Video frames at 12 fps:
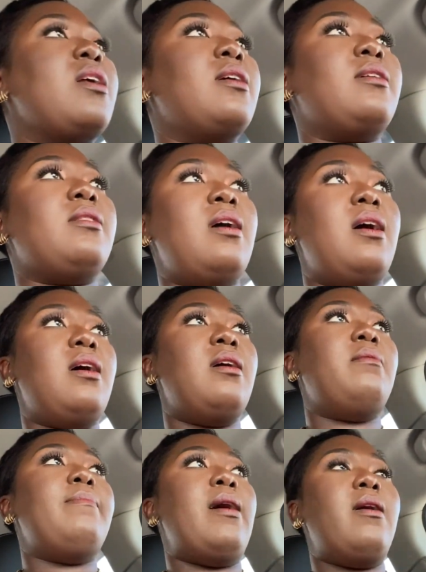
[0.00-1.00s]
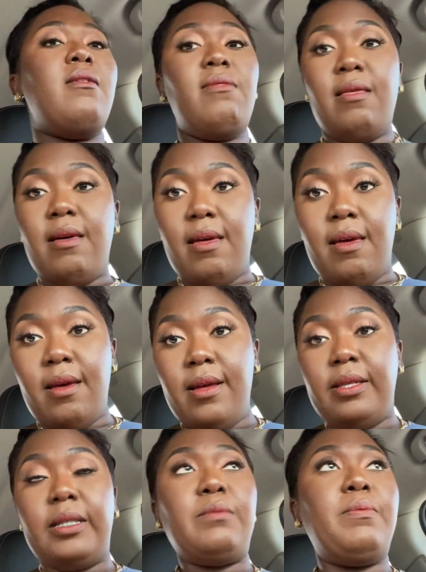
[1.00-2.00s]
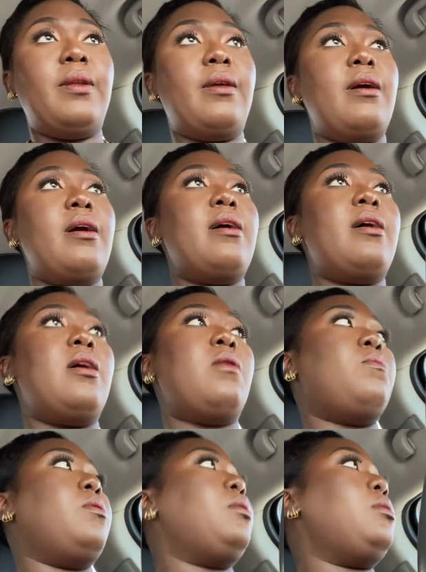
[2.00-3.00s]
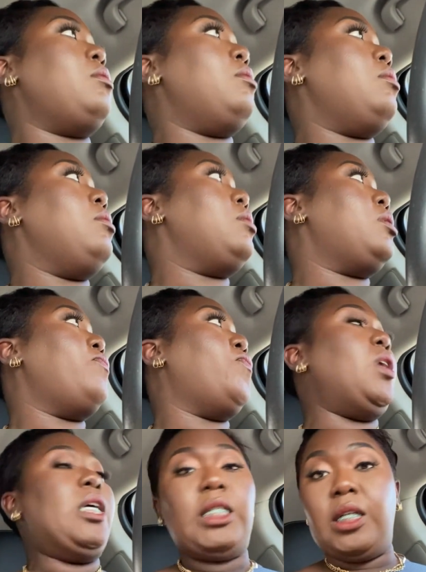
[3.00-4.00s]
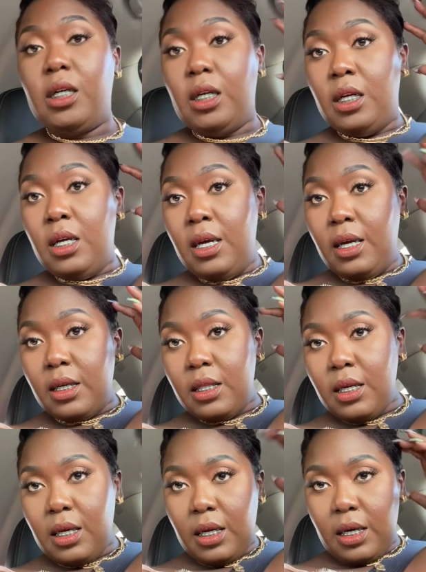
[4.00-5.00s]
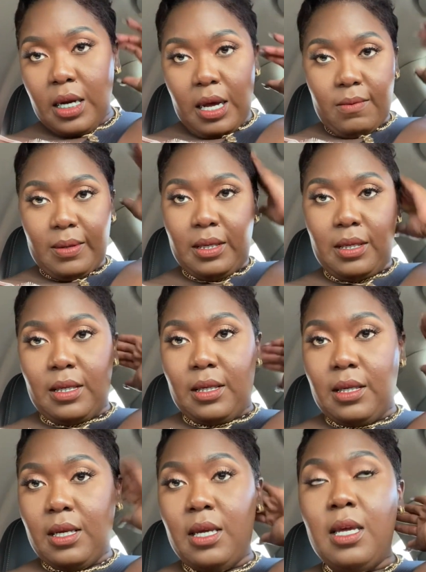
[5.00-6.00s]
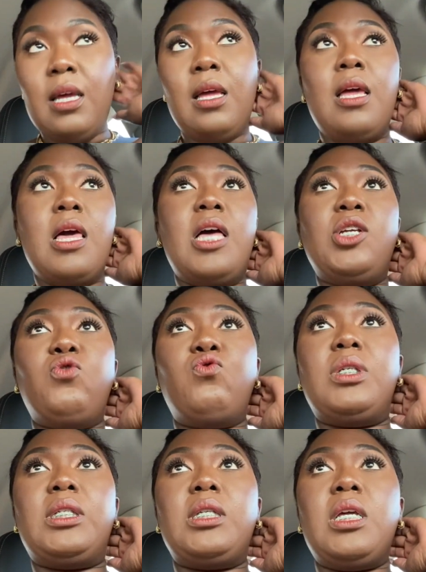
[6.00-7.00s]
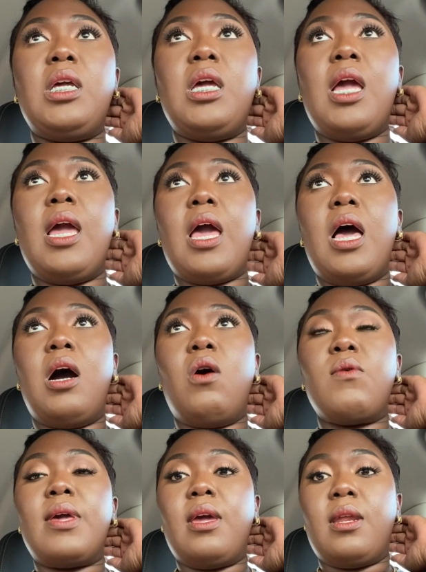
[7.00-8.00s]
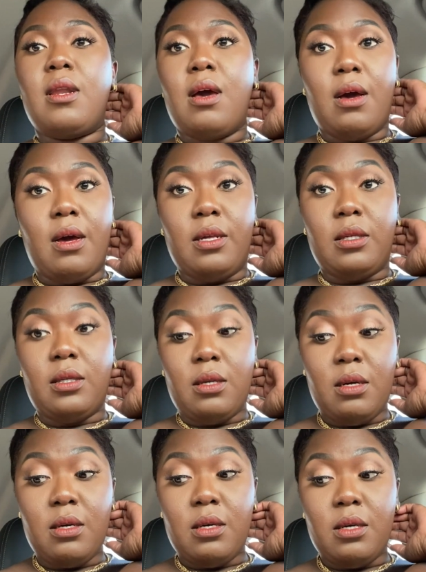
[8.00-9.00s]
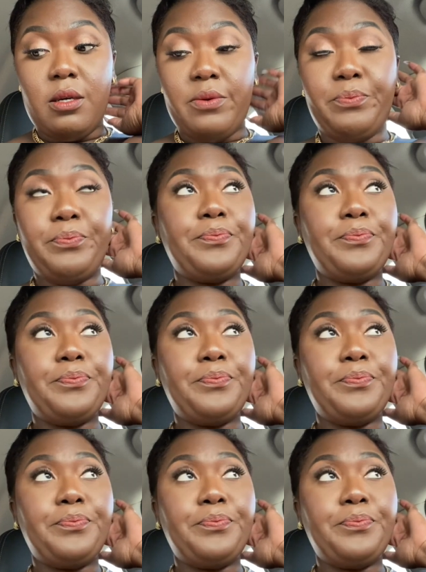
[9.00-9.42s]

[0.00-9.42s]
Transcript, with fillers: glad about that. It's been an hour, still looks fresh and clean. I was, as you can see, out in the hot sun.